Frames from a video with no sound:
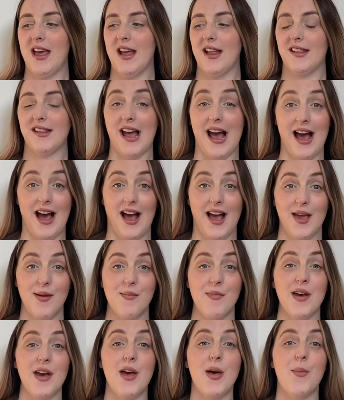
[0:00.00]

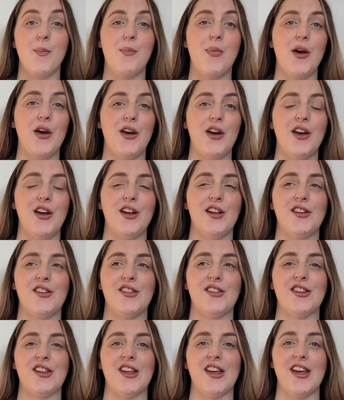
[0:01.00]
time,
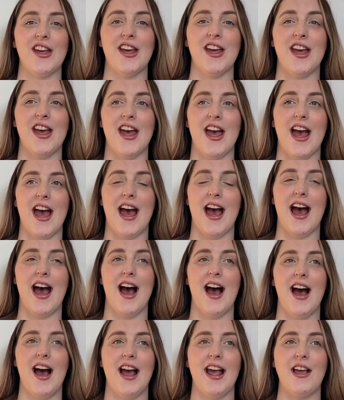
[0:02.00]
but
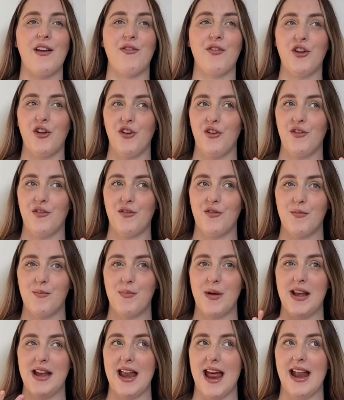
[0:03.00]
if you've
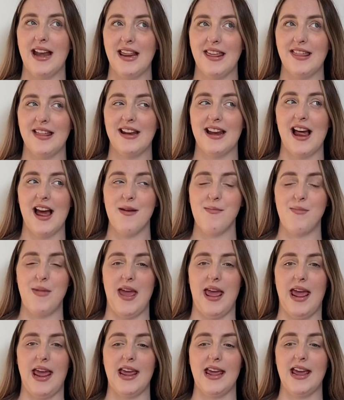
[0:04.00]
been anything like
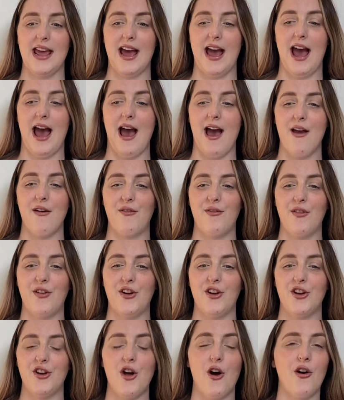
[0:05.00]
me, I've
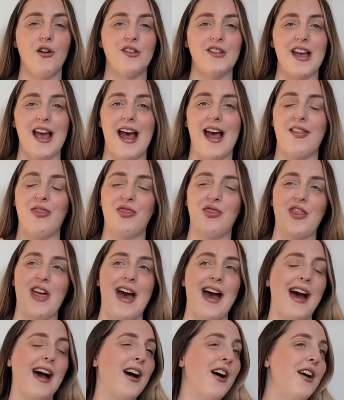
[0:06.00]
not had
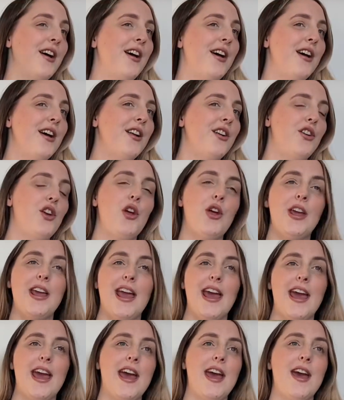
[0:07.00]
that New
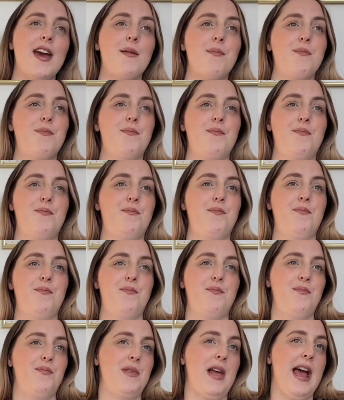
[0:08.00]
Year
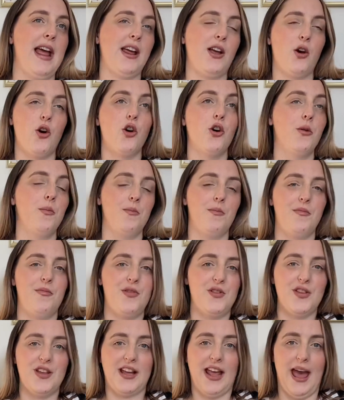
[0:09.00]
like
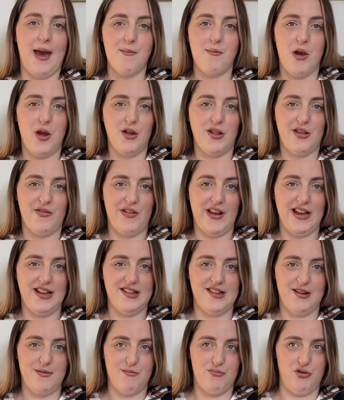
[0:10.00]
oomph to get
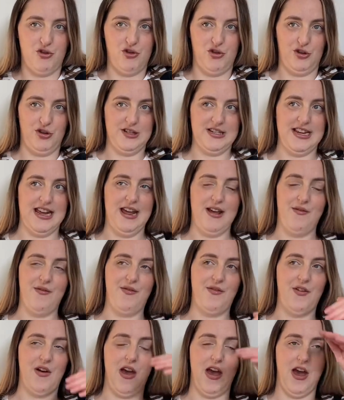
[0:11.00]
motivated and
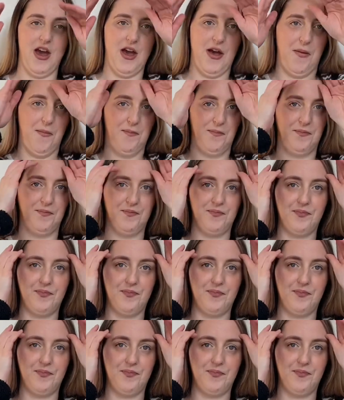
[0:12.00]
productive, and